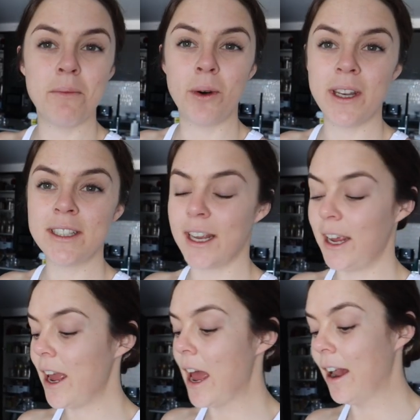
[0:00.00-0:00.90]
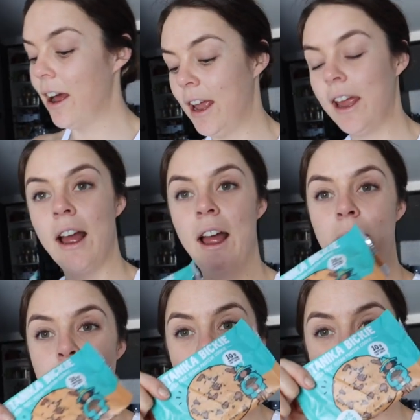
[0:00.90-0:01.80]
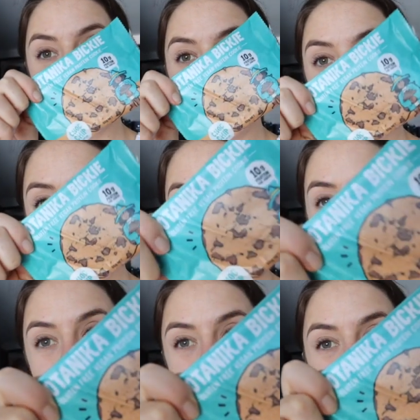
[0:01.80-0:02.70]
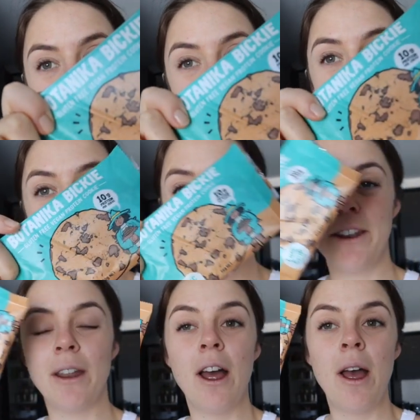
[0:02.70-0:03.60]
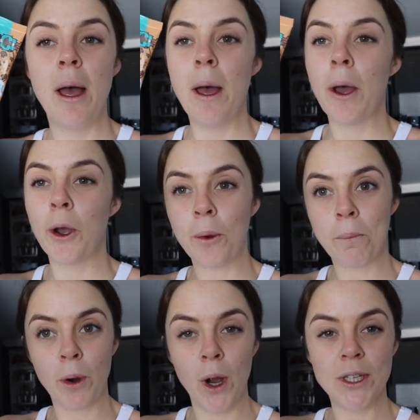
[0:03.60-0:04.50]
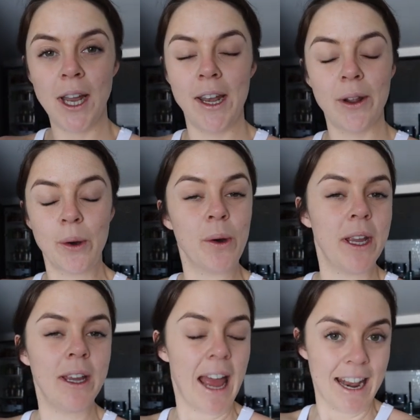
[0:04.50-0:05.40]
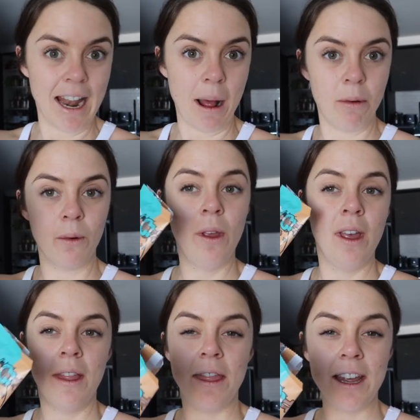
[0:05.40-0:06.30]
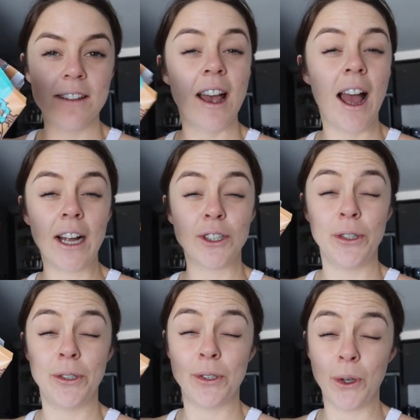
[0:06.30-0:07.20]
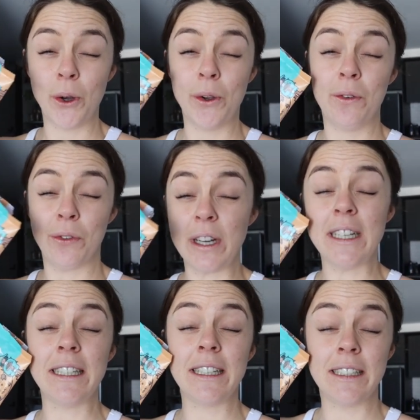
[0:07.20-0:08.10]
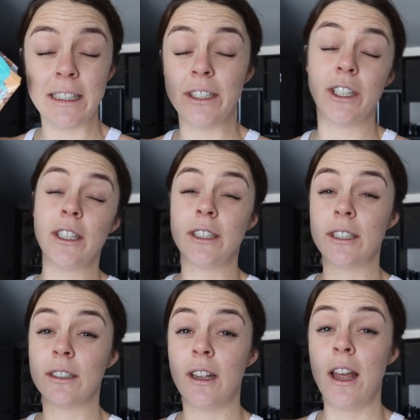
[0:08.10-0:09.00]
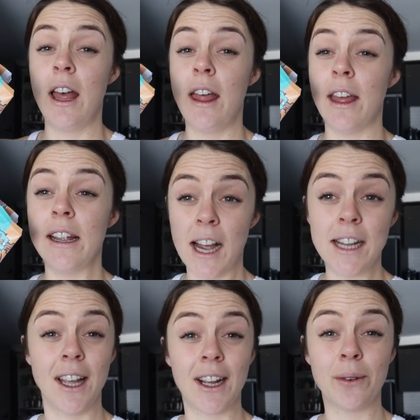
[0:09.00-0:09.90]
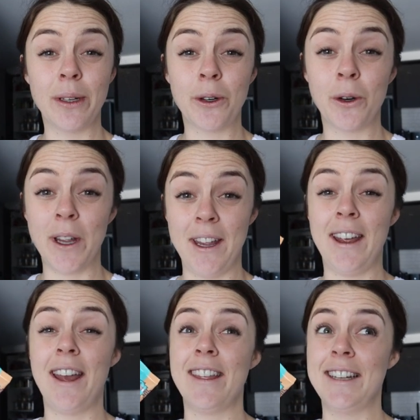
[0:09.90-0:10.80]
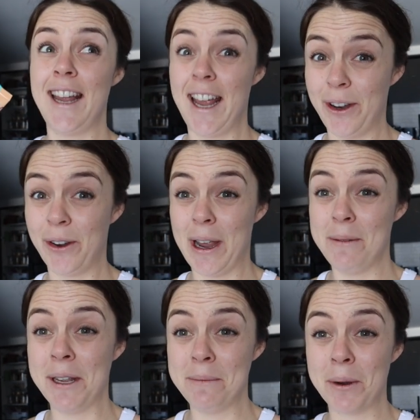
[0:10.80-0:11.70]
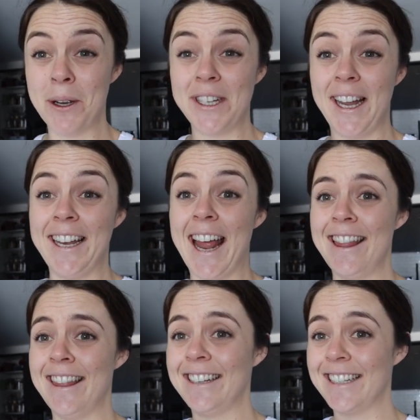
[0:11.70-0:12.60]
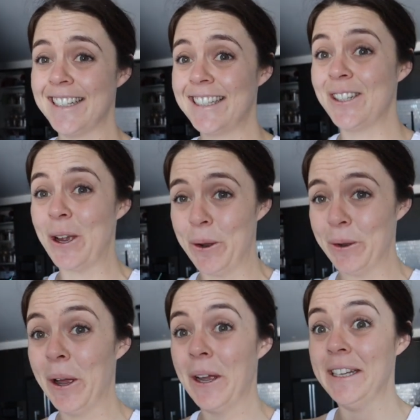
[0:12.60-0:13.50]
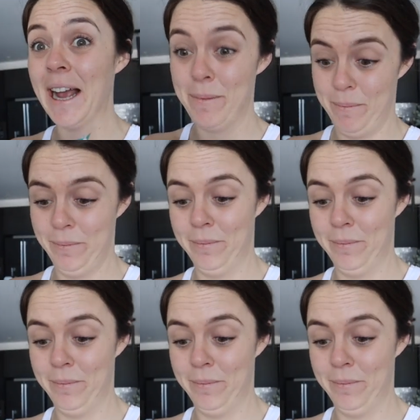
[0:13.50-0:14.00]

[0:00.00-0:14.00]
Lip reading: morning tea and I am having a Botanica blend protein cookie and an apple. These are actually so freaking delicious. They taste like a real cookie. They're 10 grams in protein and they're just so yum.